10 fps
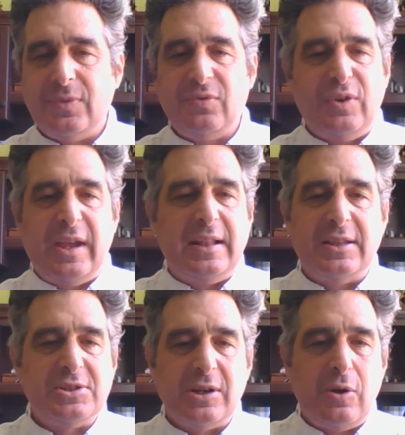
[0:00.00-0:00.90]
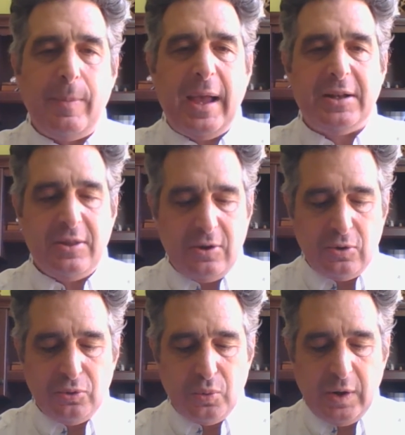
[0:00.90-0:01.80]
forget this and go back to the
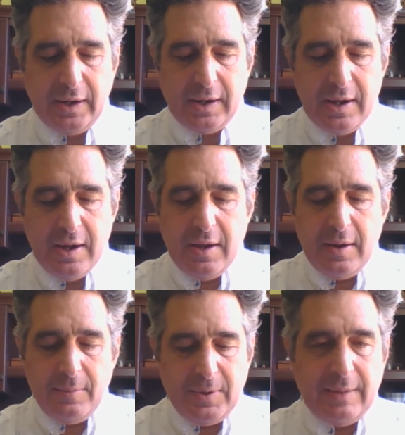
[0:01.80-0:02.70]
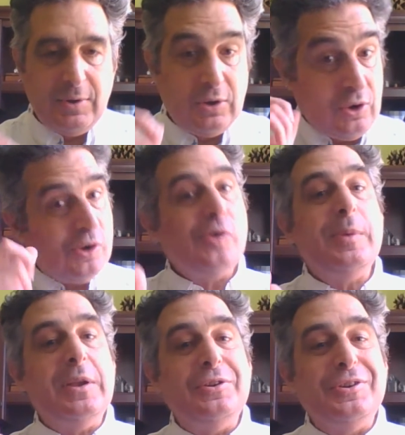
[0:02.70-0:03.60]
old way." But I'm
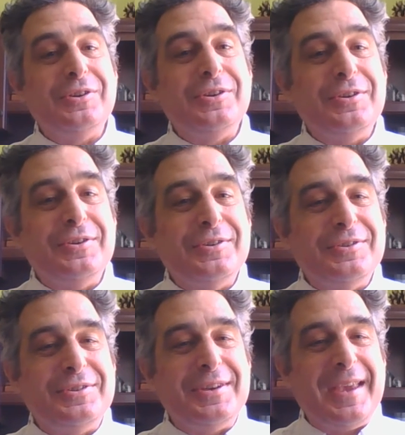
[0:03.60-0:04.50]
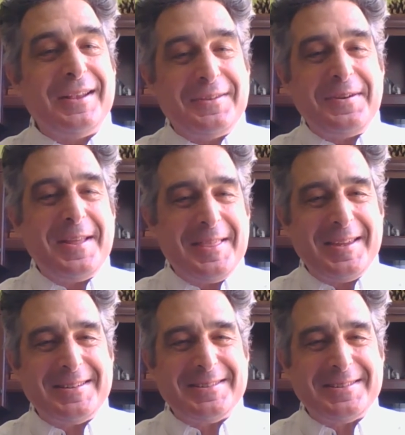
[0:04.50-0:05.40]
determined to get good at
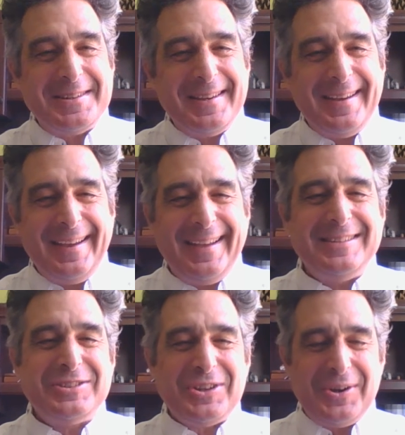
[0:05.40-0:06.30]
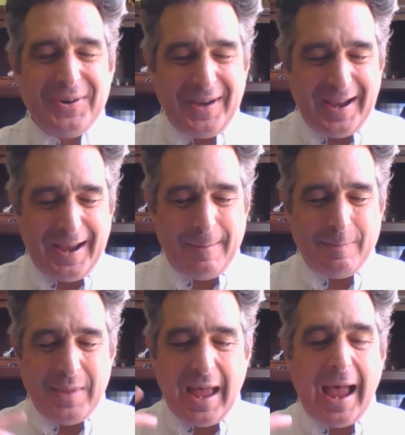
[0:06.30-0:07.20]
this, and so
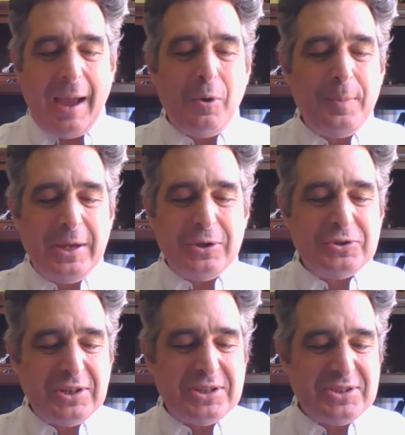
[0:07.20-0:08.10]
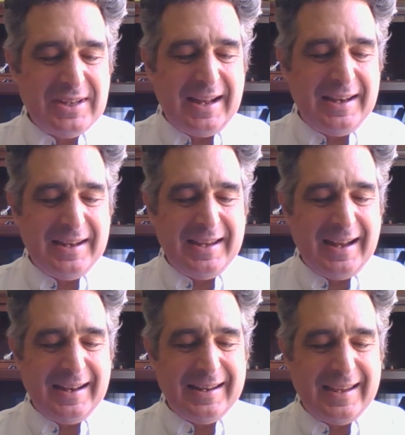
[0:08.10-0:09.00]
I will be using this again and
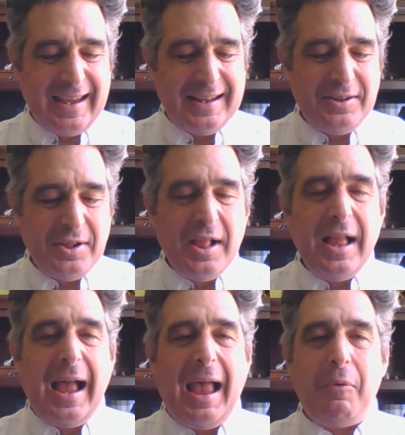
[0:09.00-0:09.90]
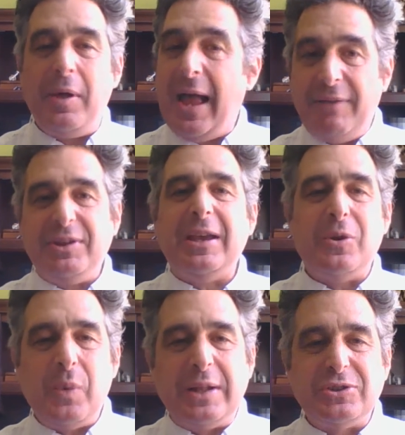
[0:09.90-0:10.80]
again and again. I will have to get
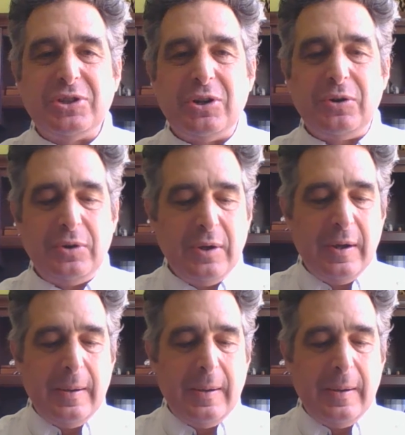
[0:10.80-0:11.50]
a whetstone